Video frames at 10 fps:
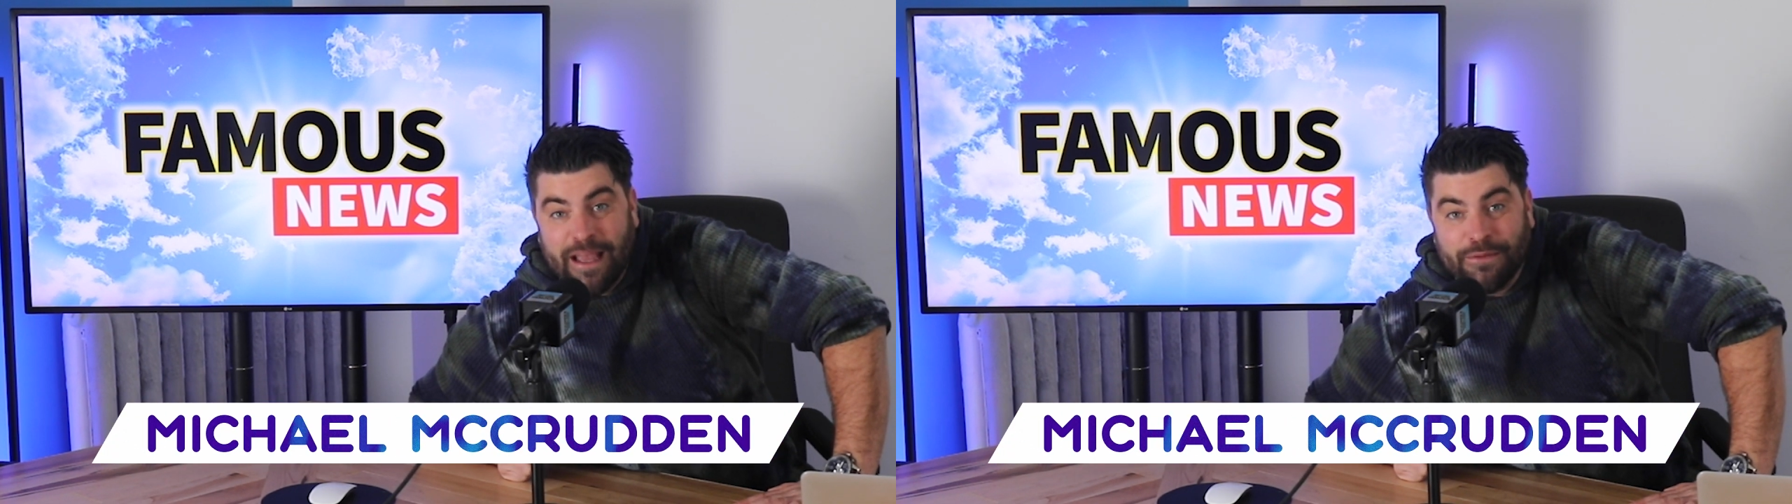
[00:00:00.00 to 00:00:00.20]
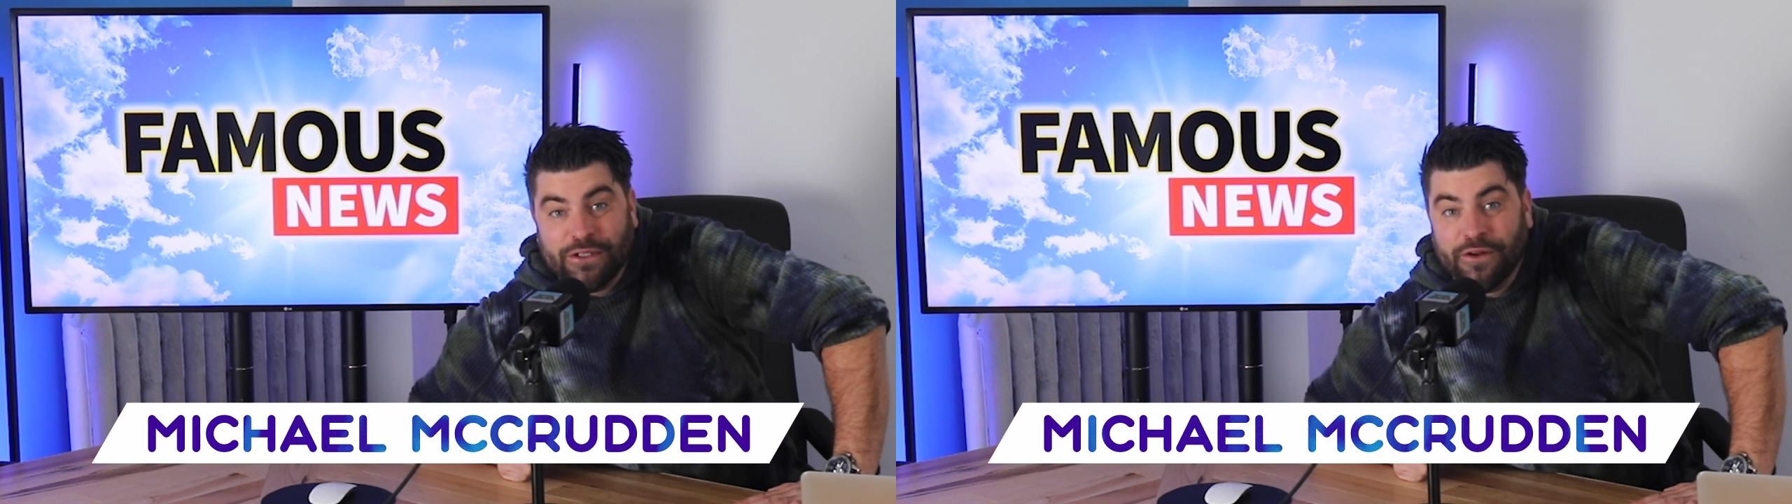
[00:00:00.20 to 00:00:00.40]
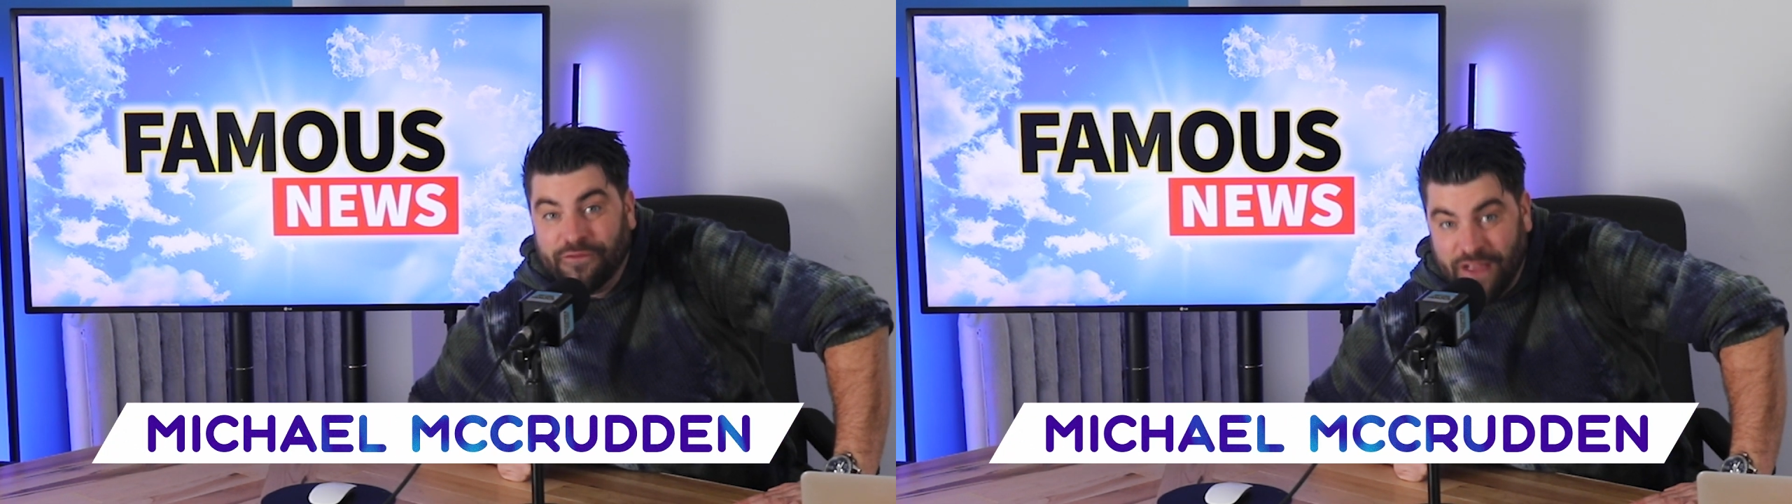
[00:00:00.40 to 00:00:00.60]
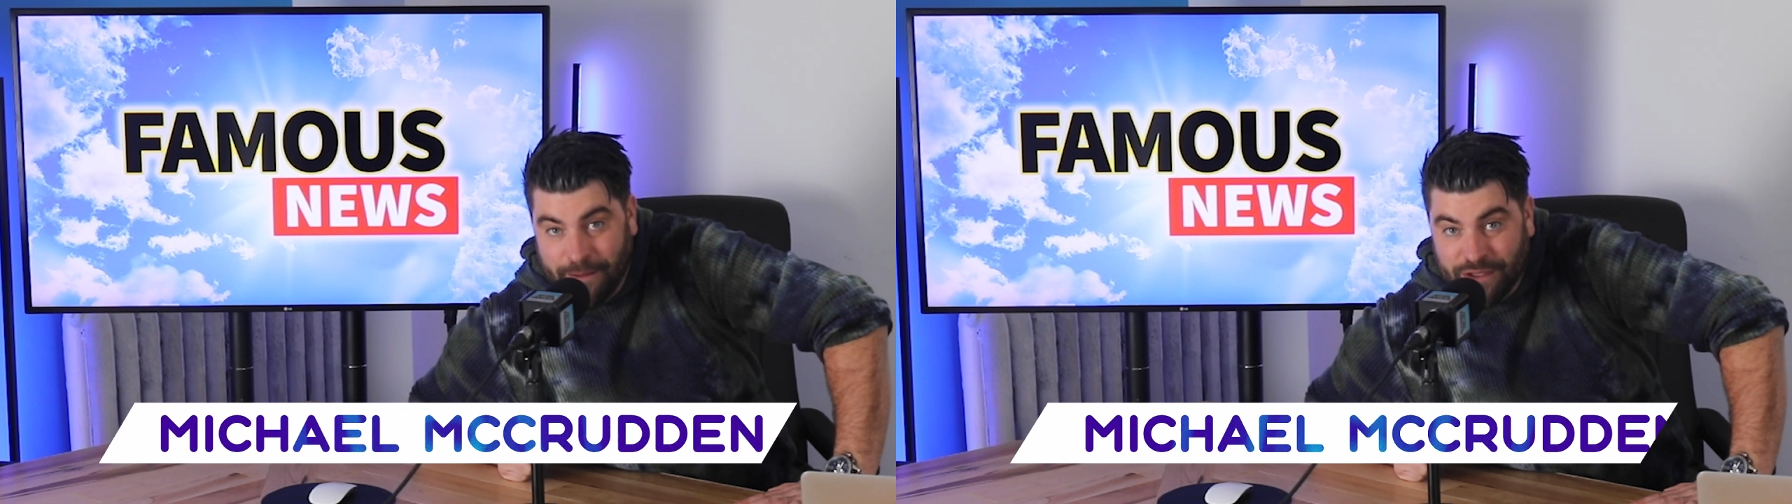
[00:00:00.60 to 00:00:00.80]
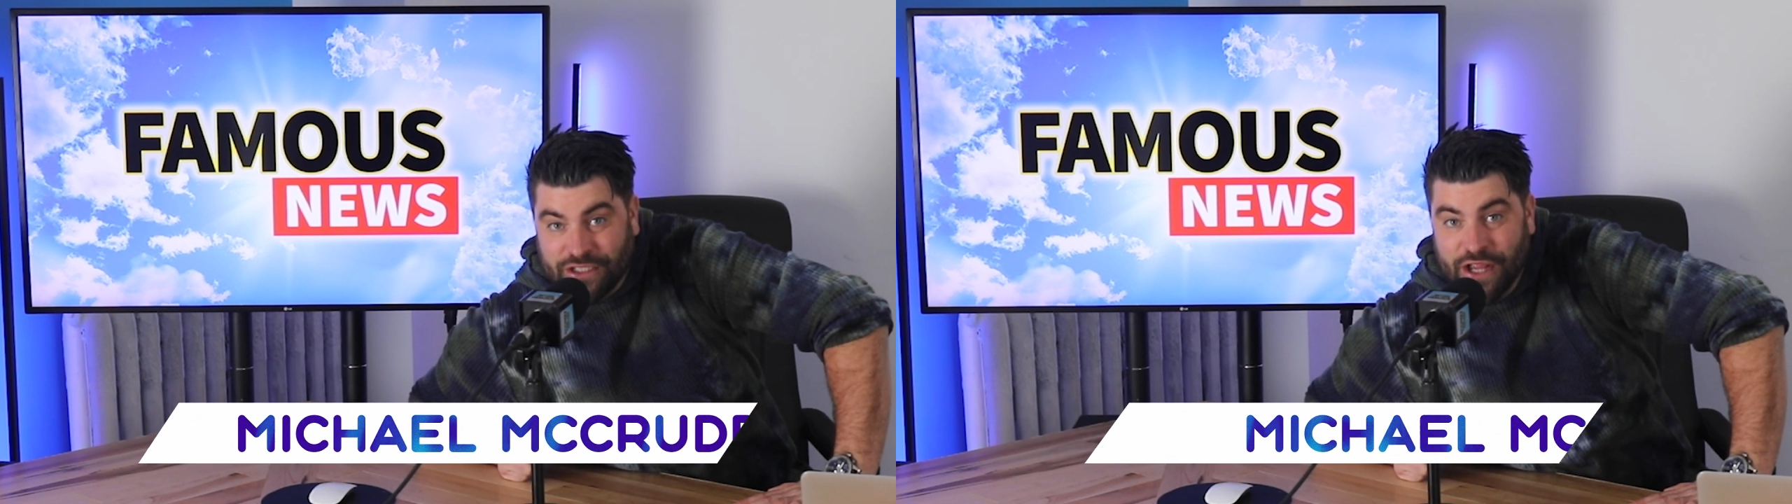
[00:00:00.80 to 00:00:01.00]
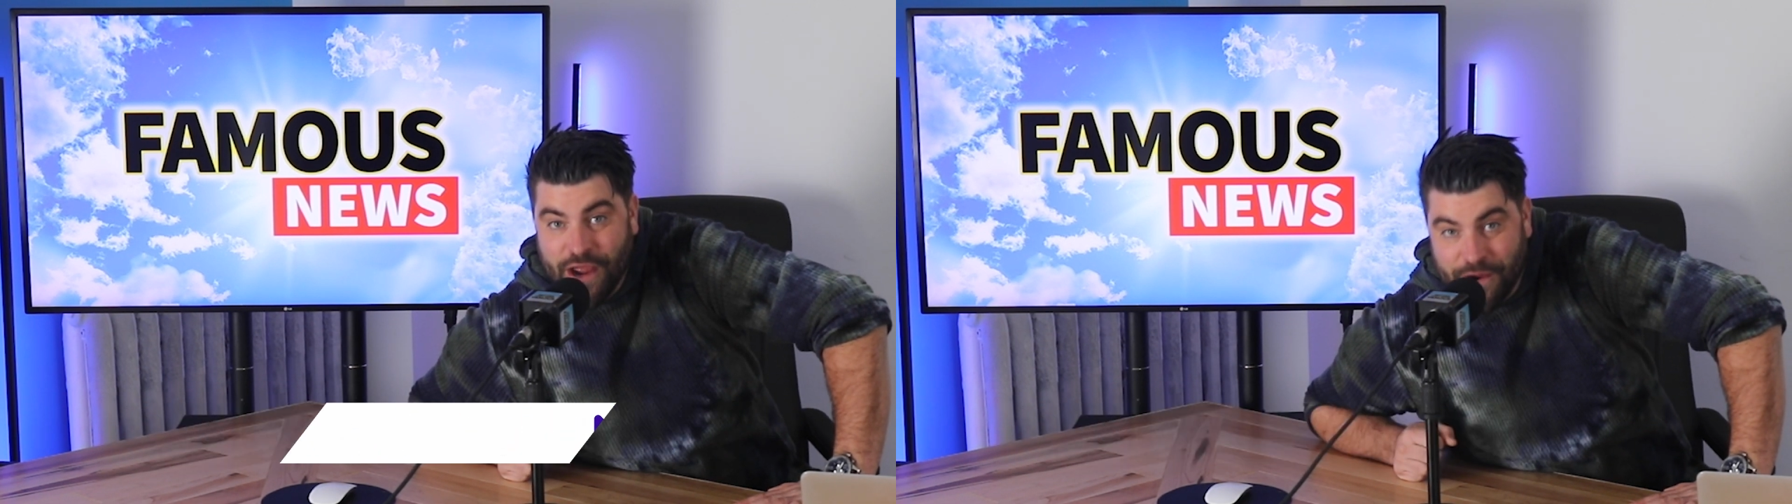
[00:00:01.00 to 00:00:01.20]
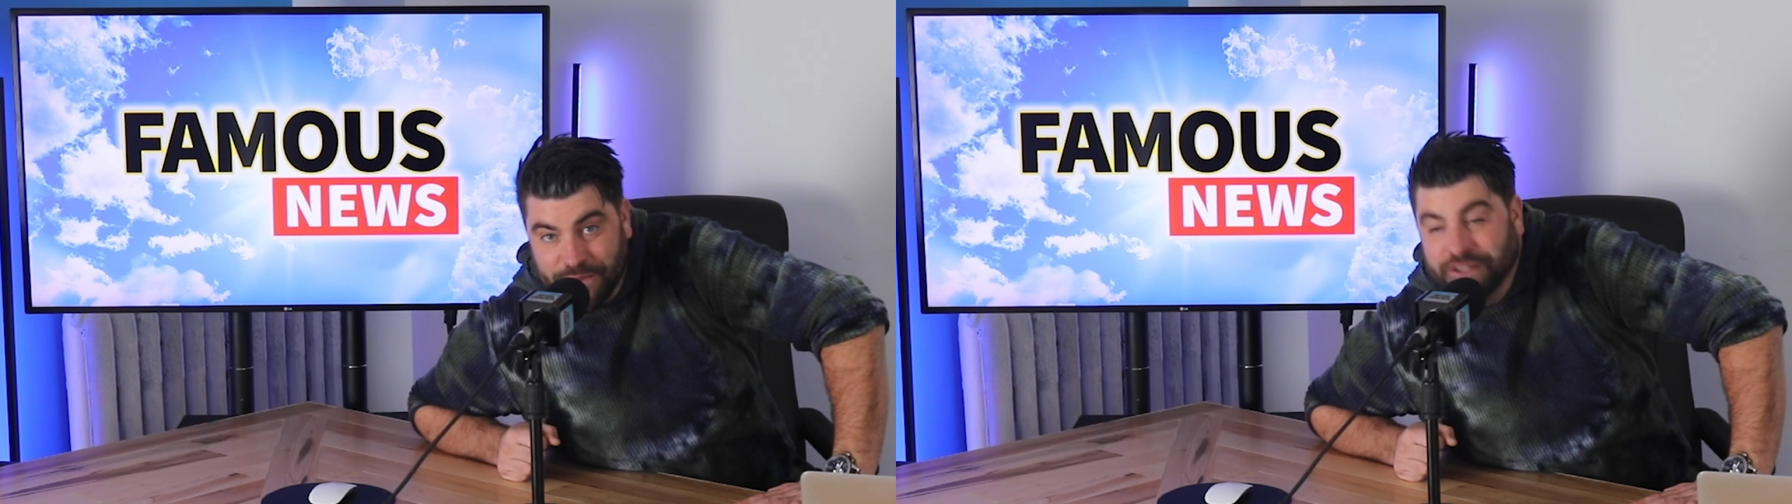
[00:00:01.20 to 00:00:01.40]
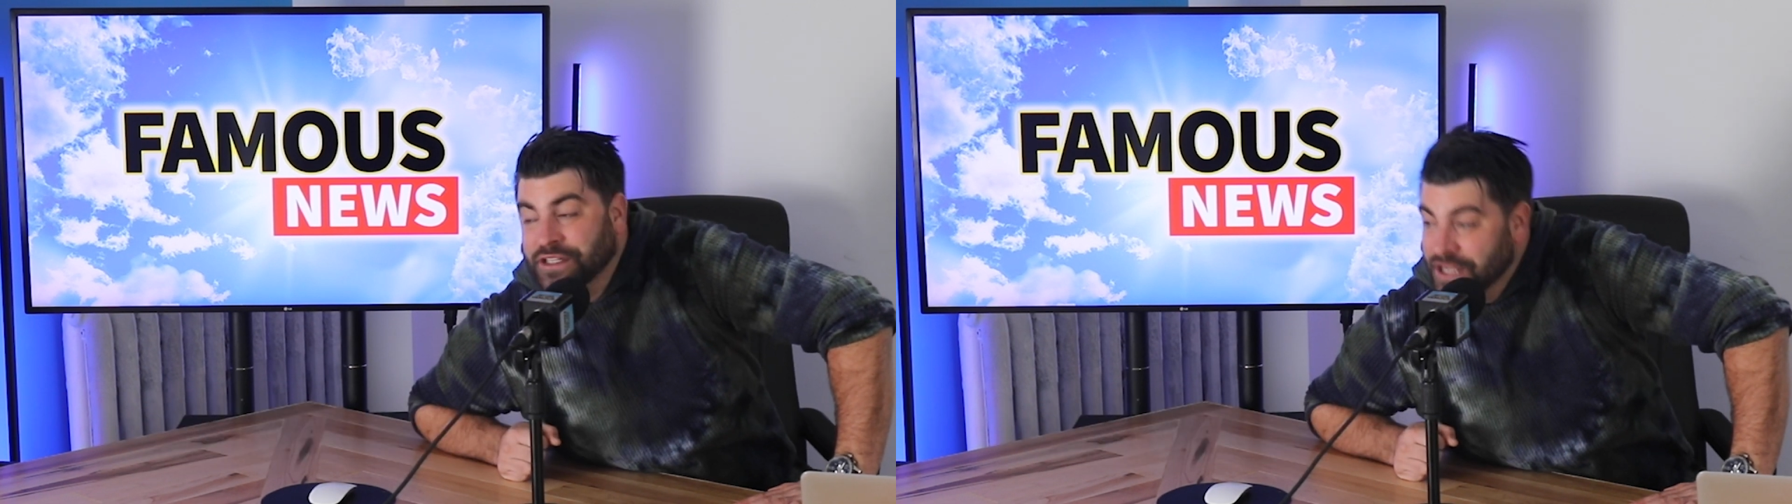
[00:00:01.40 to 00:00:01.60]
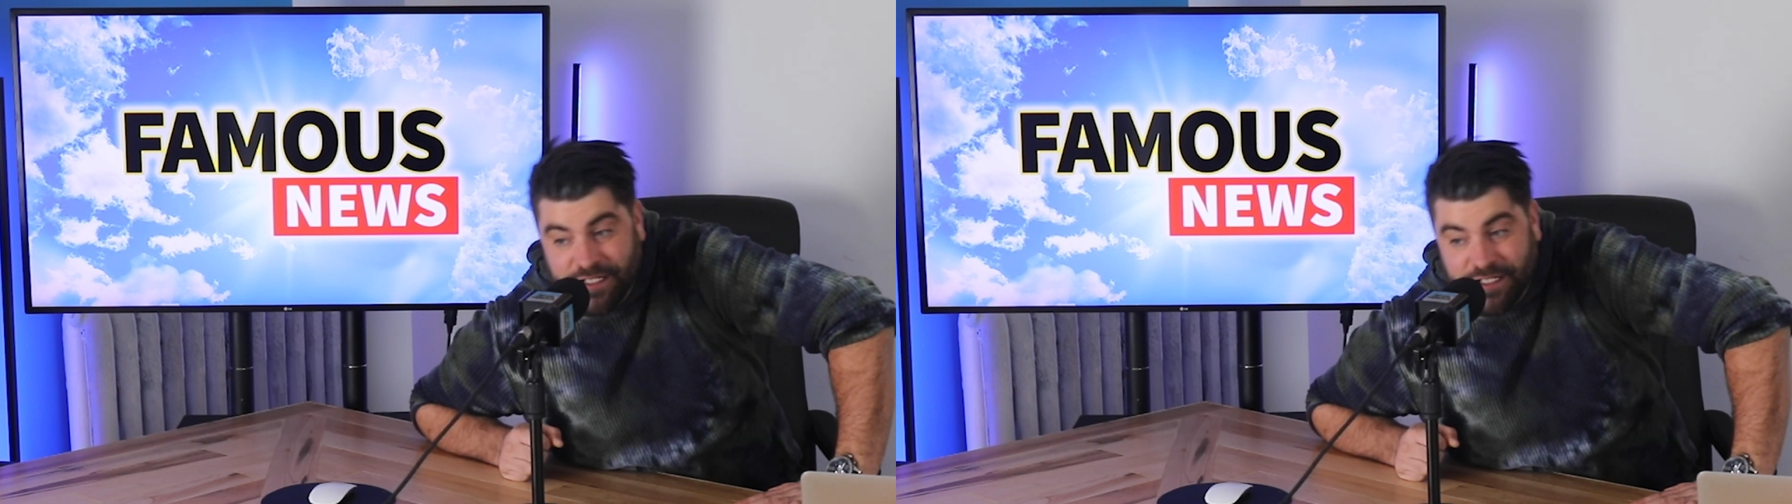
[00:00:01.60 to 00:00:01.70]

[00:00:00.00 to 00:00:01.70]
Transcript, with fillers: episode of Famous News.